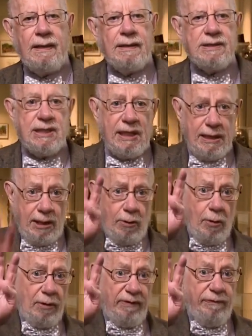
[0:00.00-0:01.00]
Stayed
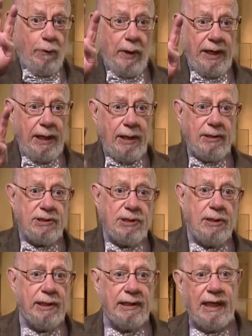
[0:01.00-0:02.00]
here only four years.
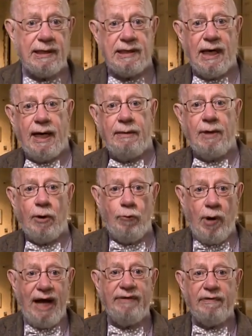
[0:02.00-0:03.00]
During that time, a
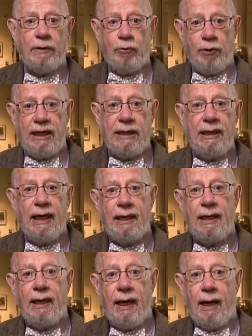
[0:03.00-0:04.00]
rivalry
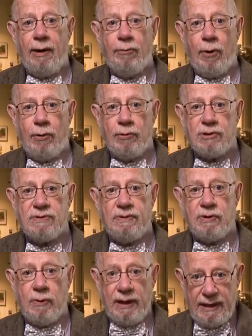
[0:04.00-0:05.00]
arose
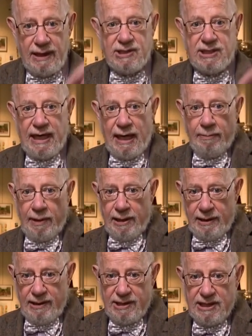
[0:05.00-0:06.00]
between this
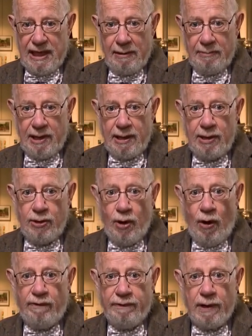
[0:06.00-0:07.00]
settlement and the settlement in
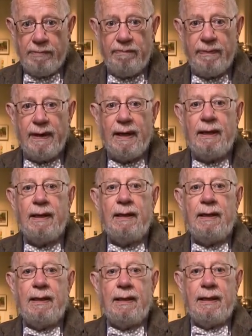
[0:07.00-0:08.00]
Dover.
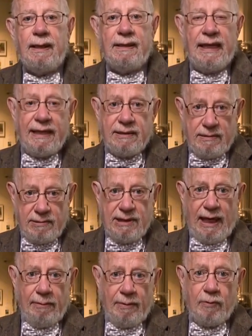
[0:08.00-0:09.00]
And that
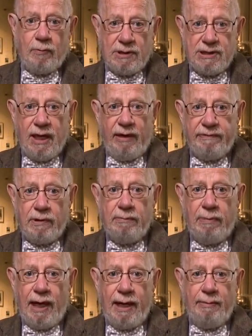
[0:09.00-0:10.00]
settlement was
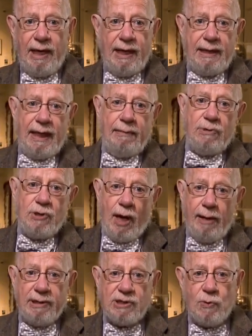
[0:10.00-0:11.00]
governed by a man named
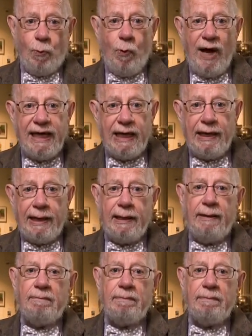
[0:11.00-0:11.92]
Thomas Wiggin,